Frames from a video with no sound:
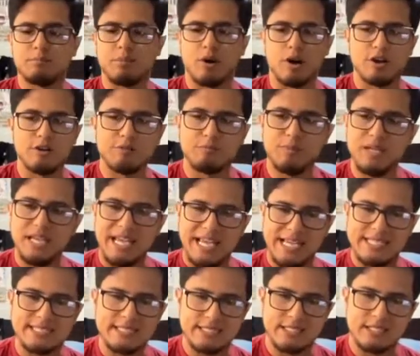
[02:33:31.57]
part of me
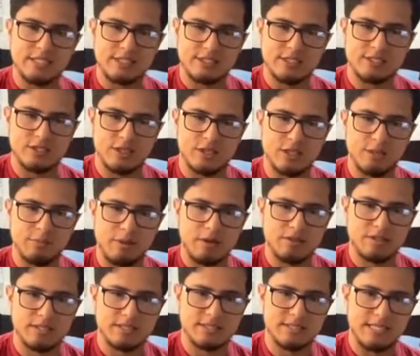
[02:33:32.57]
isn't concerned
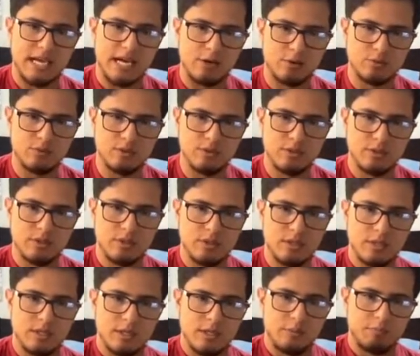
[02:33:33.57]
about the sound
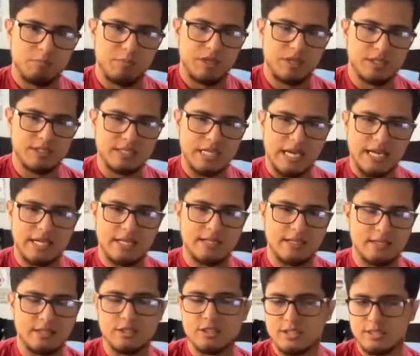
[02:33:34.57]
because I
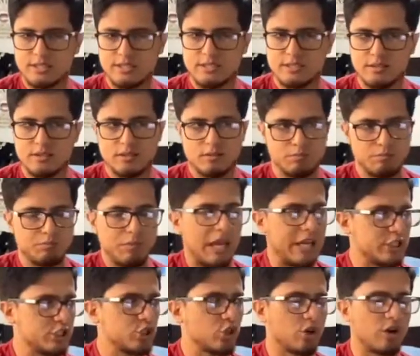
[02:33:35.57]
can just
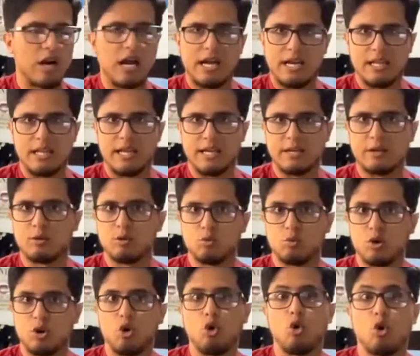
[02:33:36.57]
make sure I like
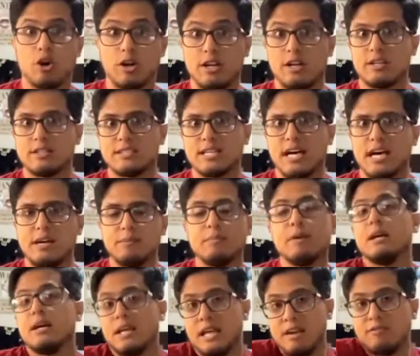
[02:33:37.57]
record at a
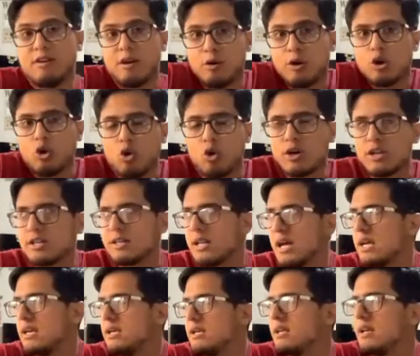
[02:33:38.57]
time. If I record at
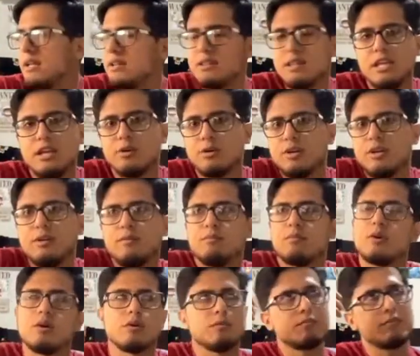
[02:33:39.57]
night, in
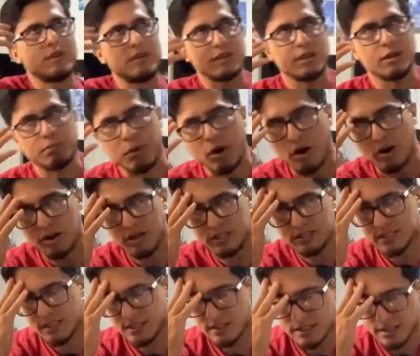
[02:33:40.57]
theory, well, the
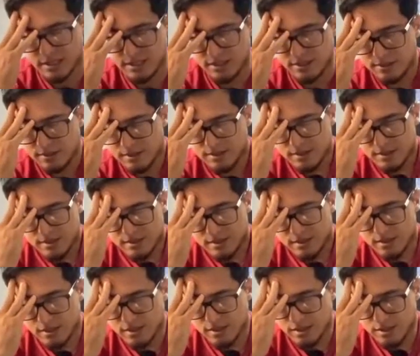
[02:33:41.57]
parties at night
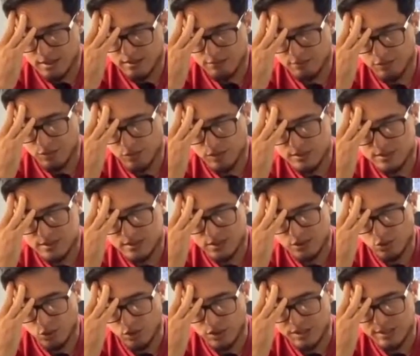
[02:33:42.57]
are gonna influence the
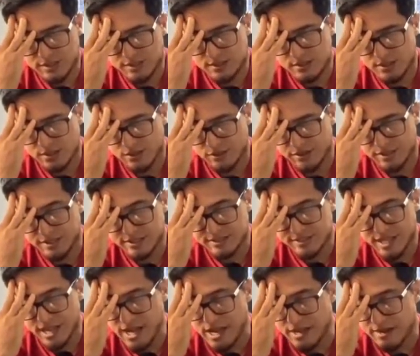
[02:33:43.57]
noise, so
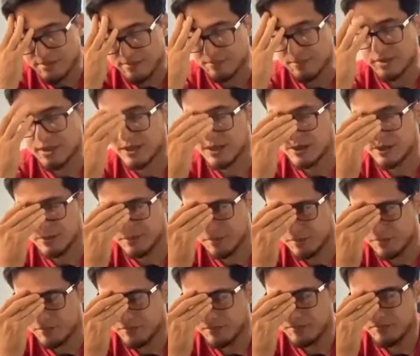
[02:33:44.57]
there's that.
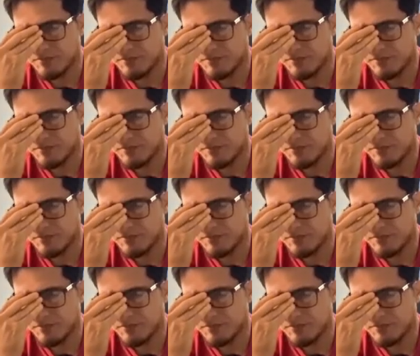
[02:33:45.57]
But